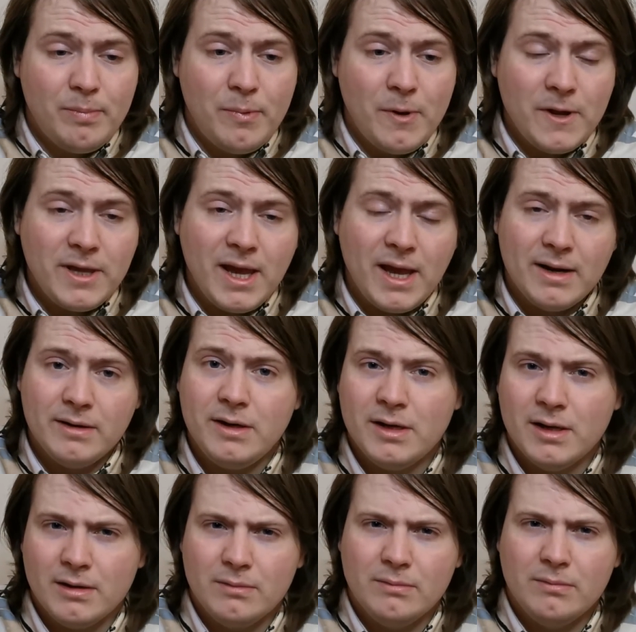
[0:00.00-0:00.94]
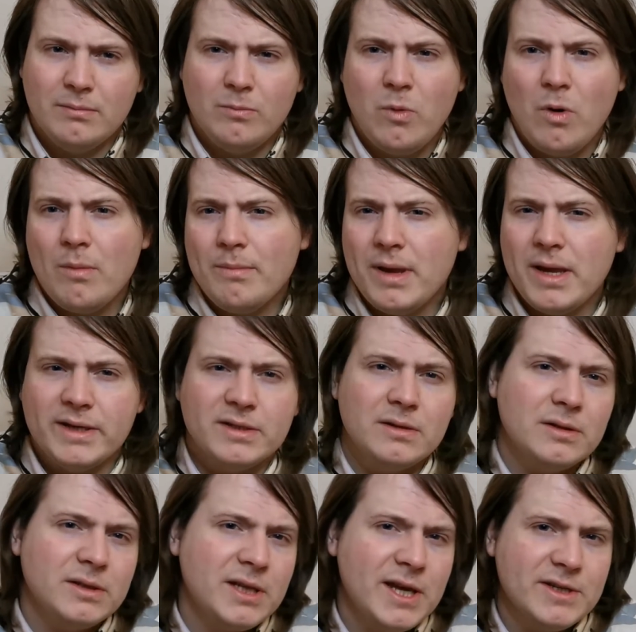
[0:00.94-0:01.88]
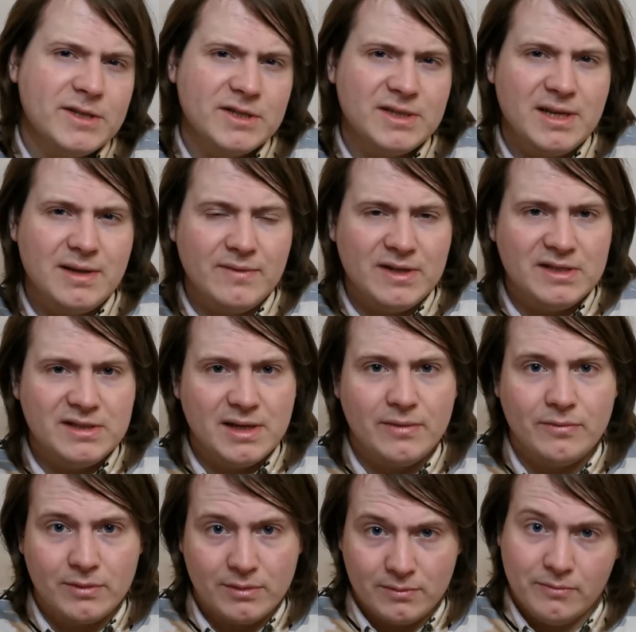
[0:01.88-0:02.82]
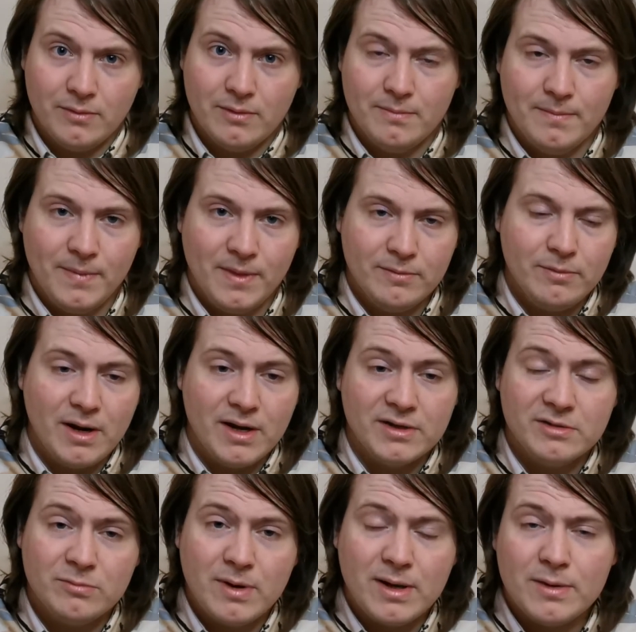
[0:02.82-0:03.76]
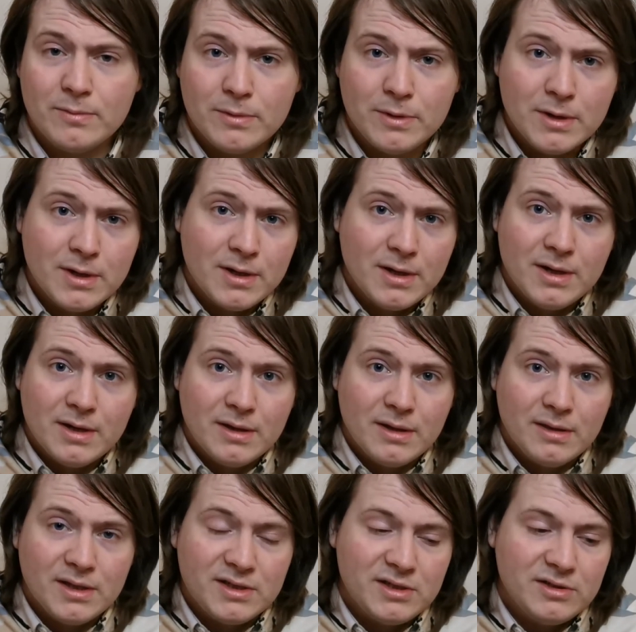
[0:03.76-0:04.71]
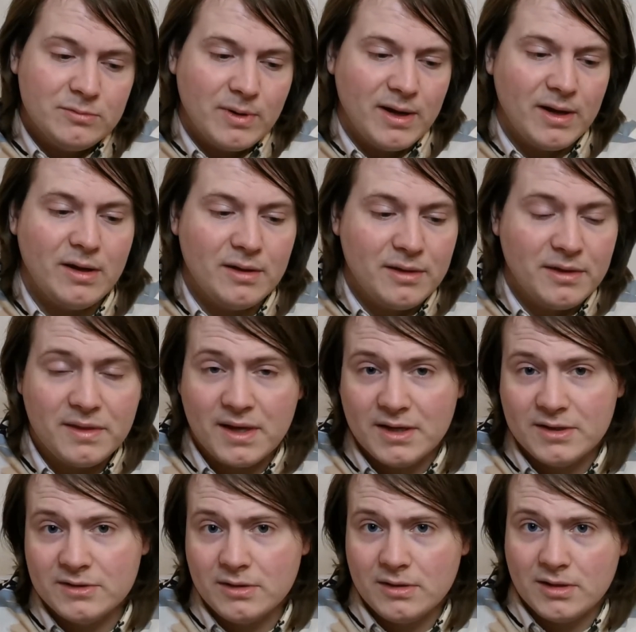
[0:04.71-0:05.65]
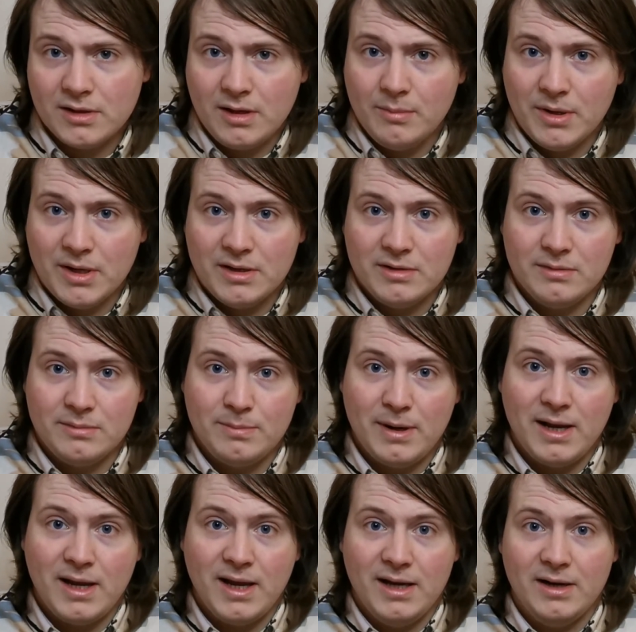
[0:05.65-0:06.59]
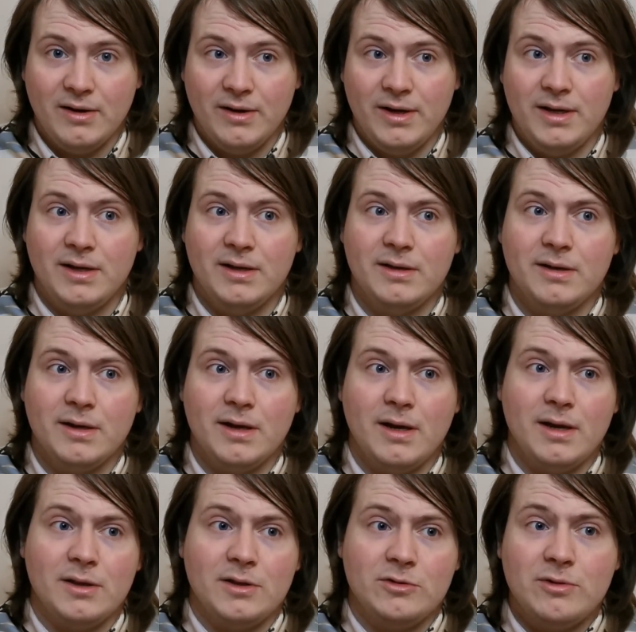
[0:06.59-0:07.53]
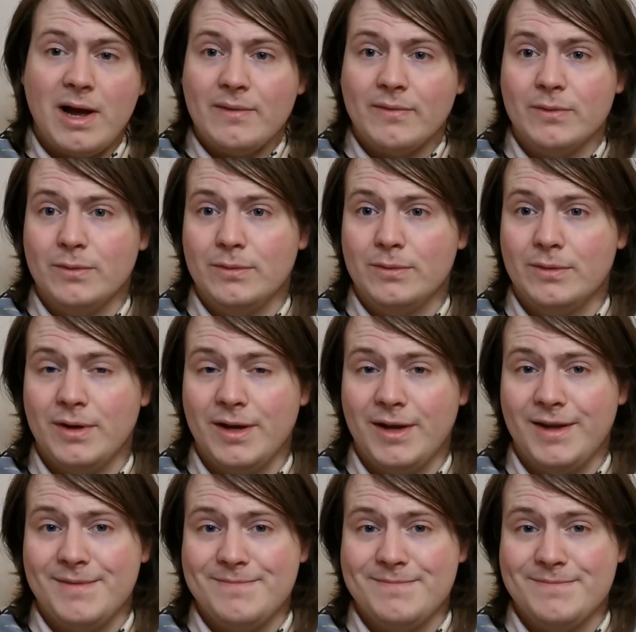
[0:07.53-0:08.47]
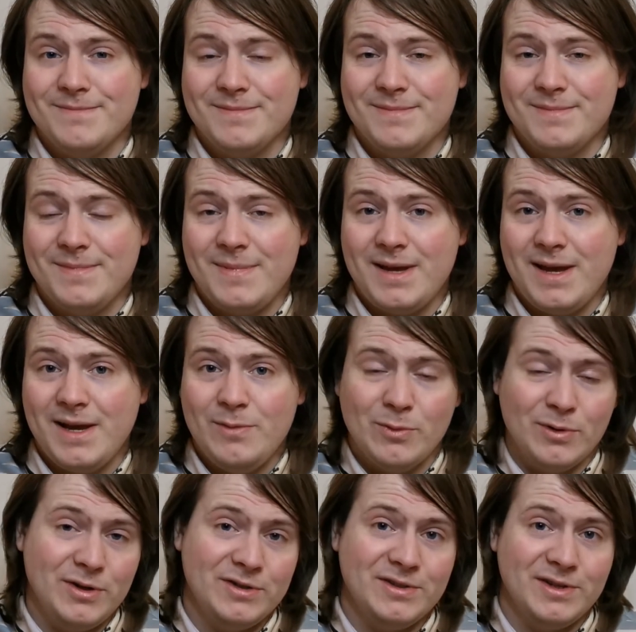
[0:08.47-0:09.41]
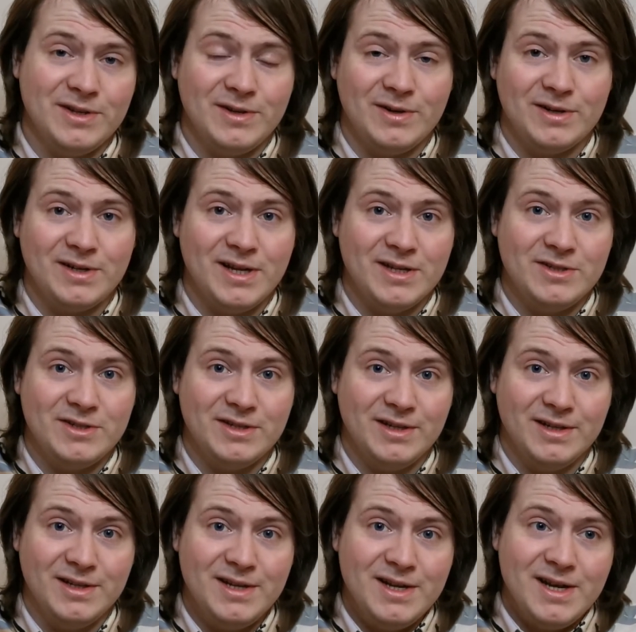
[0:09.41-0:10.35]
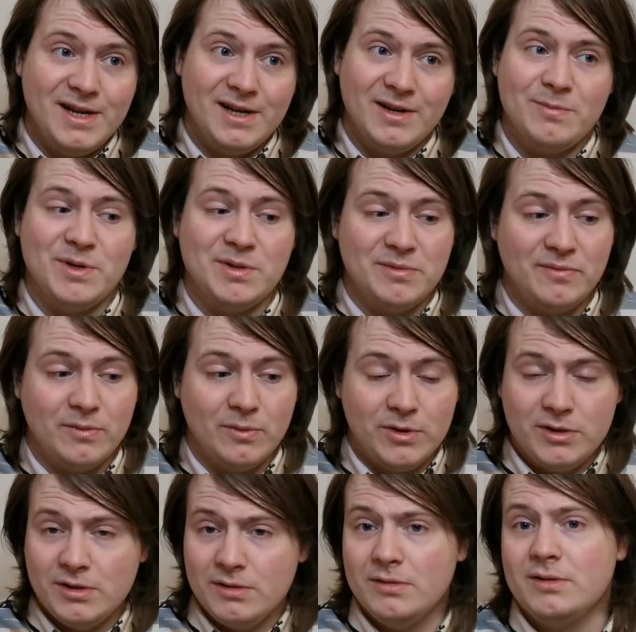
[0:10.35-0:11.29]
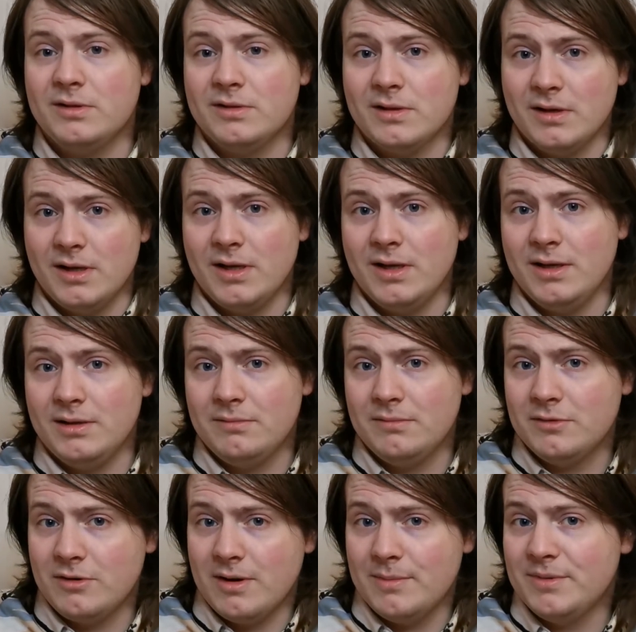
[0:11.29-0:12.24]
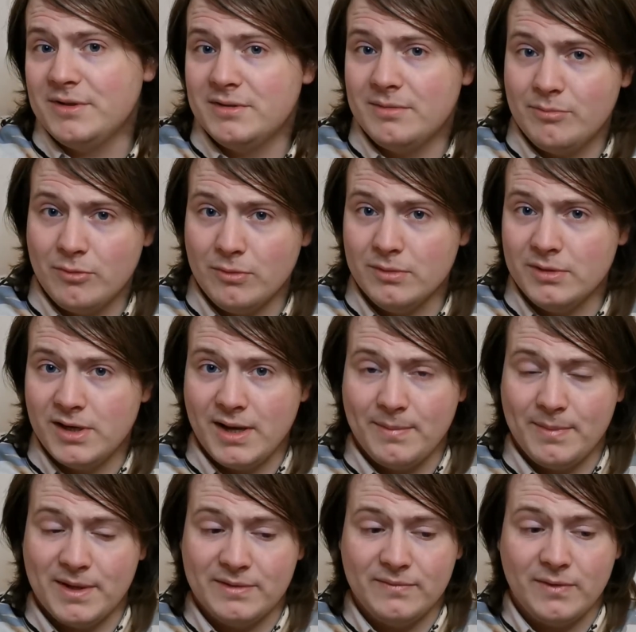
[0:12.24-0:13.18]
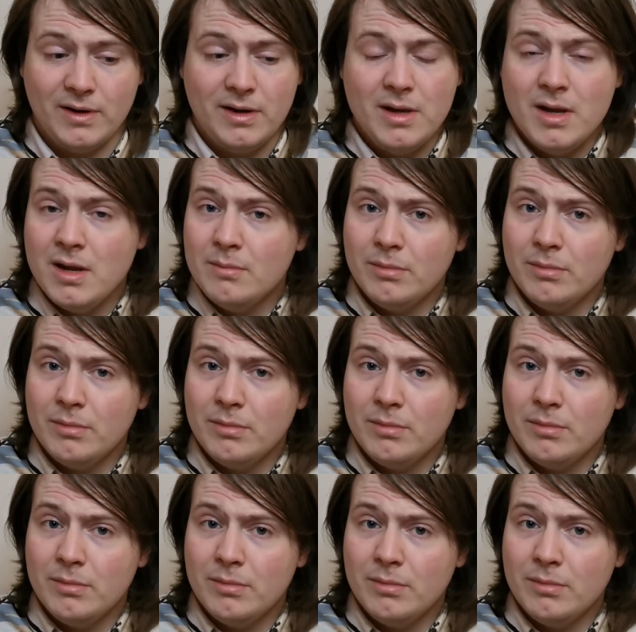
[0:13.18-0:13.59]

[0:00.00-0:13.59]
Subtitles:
But again, what makes architecture CVs different from the rest? Well, this is where other things start to come into play, like travel. And anyone who studied architecture, like I mentioned before, you do study trips abroad, yeah, that's fine.